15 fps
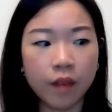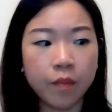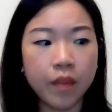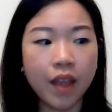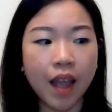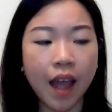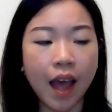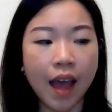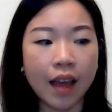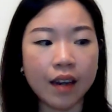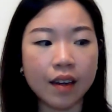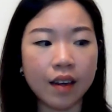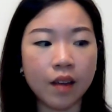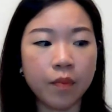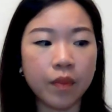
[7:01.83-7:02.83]
and
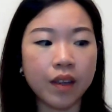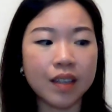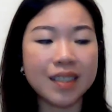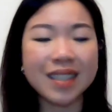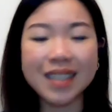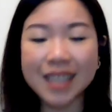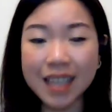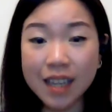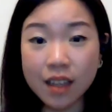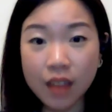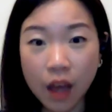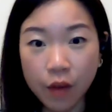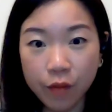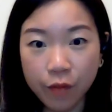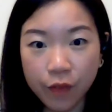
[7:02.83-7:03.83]
seek
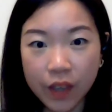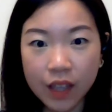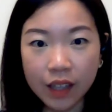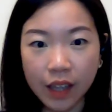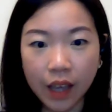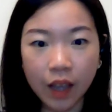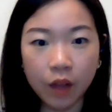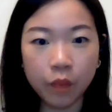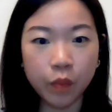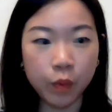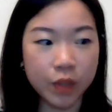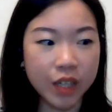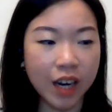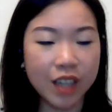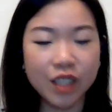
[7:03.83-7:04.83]
that feeling, which
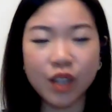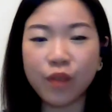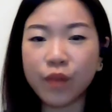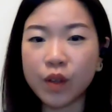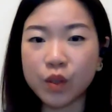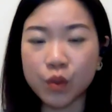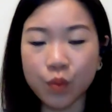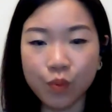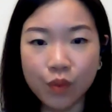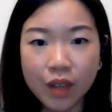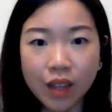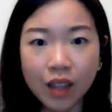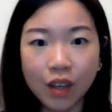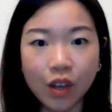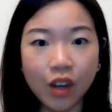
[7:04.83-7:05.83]
actually feels
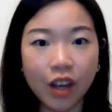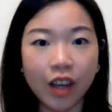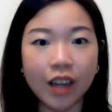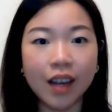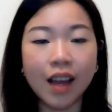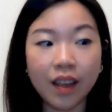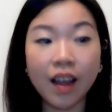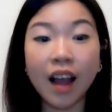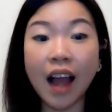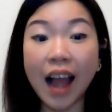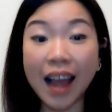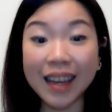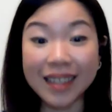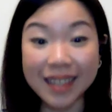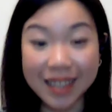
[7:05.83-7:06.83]
really good.
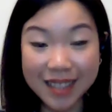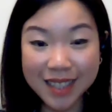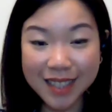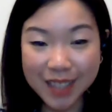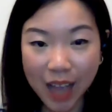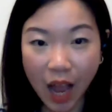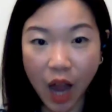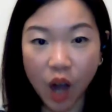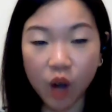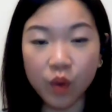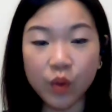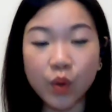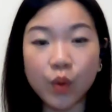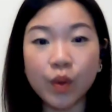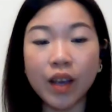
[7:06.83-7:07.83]
And this is how
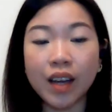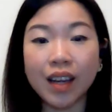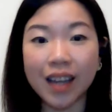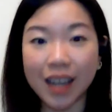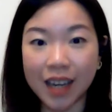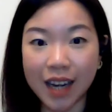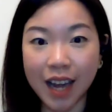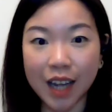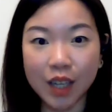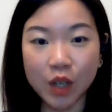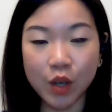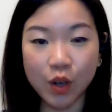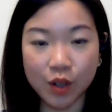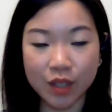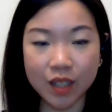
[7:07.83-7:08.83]
you can connect
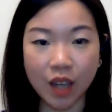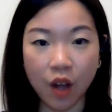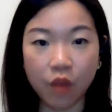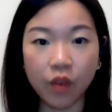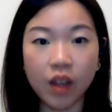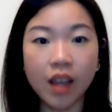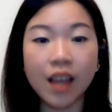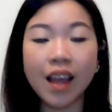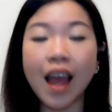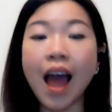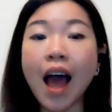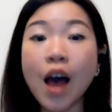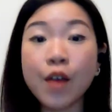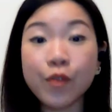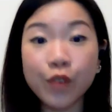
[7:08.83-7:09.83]
yourself
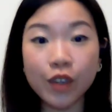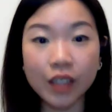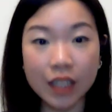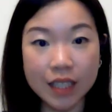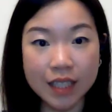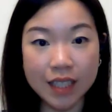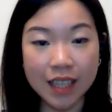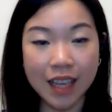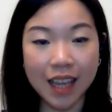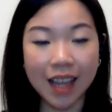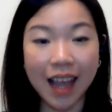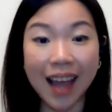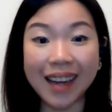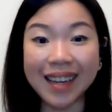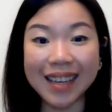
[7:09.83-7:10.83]
effortlessly
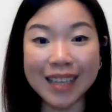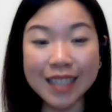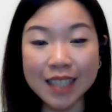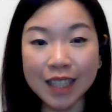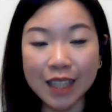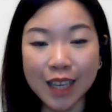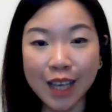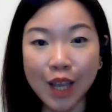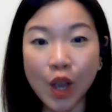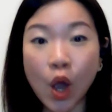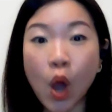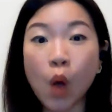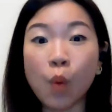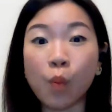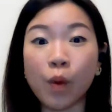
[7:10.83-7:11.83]
and easily
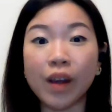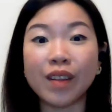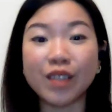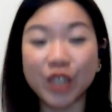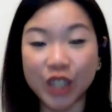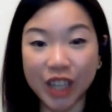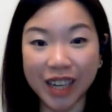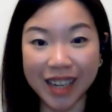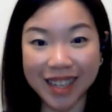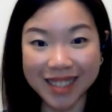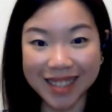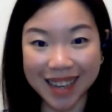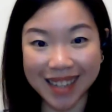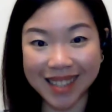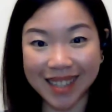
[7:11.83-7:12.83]
with genius
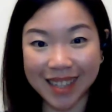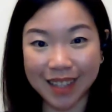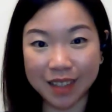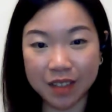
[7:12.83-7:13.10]
ideas.